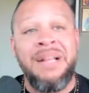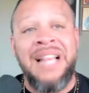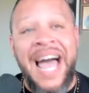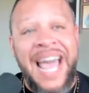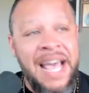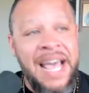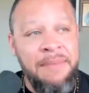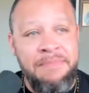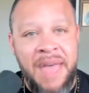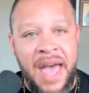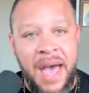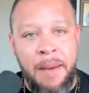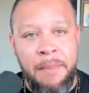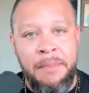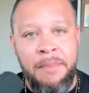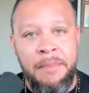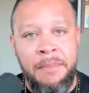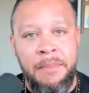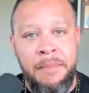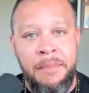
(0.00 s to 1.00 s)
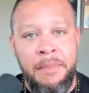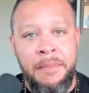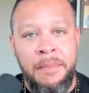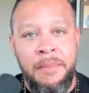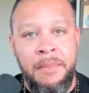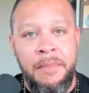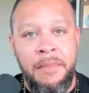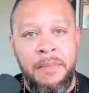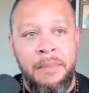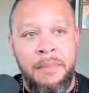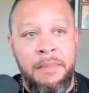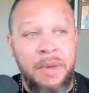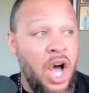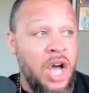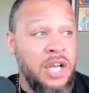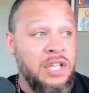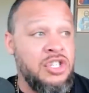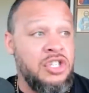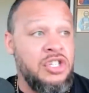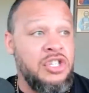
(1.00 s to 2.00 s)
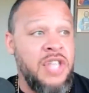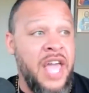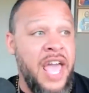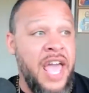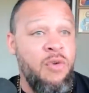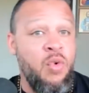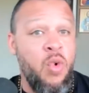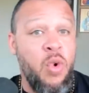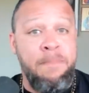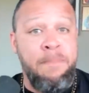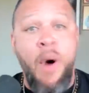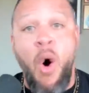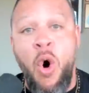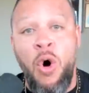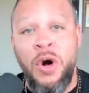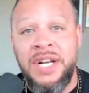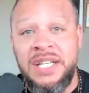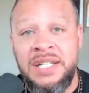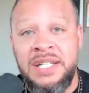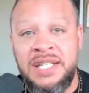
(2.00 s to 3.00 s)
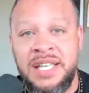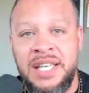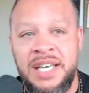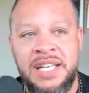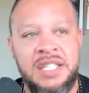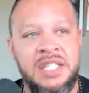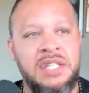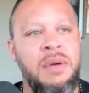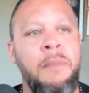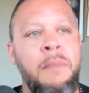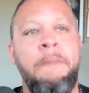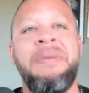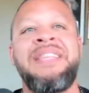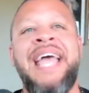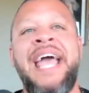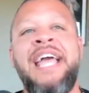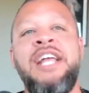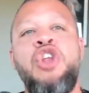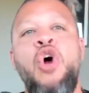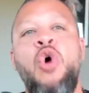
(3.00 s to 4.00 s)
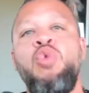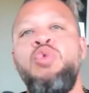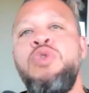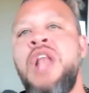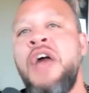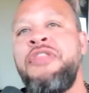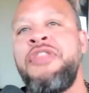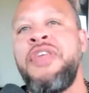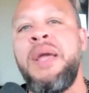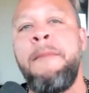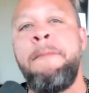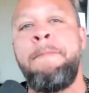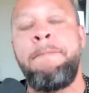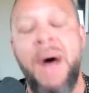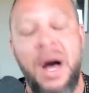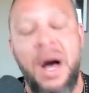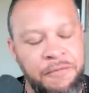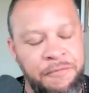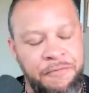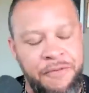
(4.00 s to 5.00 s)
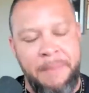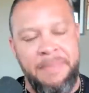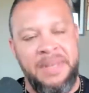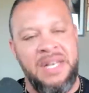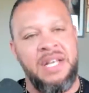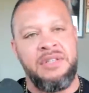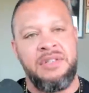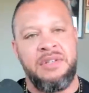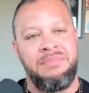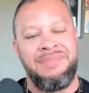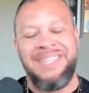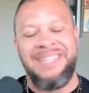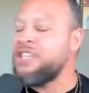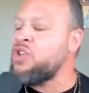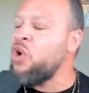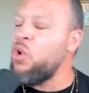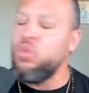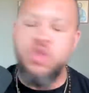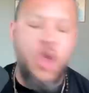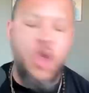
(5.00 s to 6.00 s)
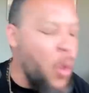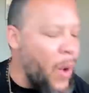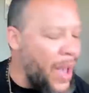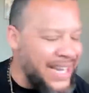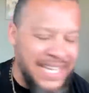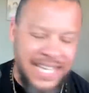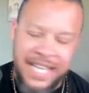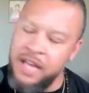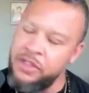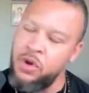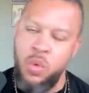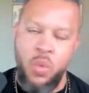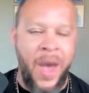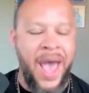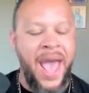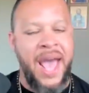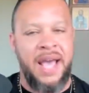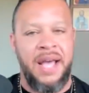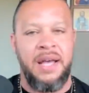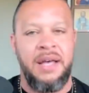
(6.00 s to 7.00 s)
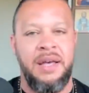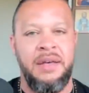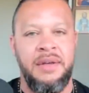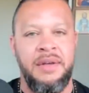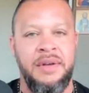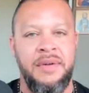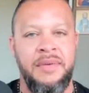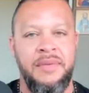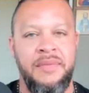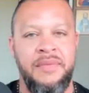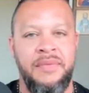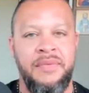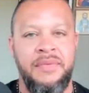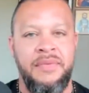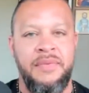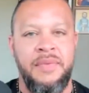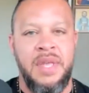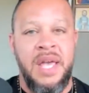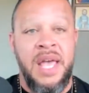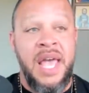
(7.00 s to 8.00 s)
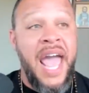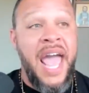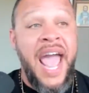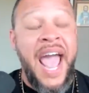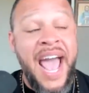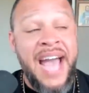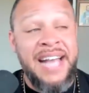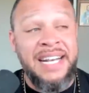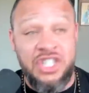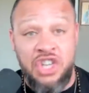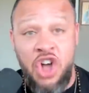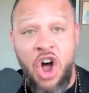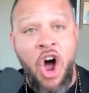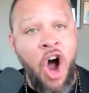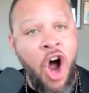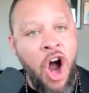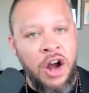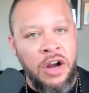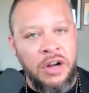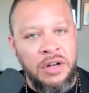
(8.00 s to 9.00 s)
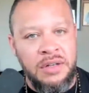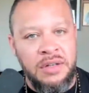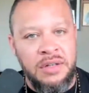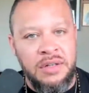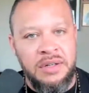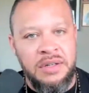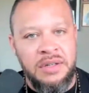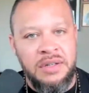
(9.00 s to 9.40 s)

blame them because they were born into this, but they know nothing but feminism. They don't know any other way. And it's hard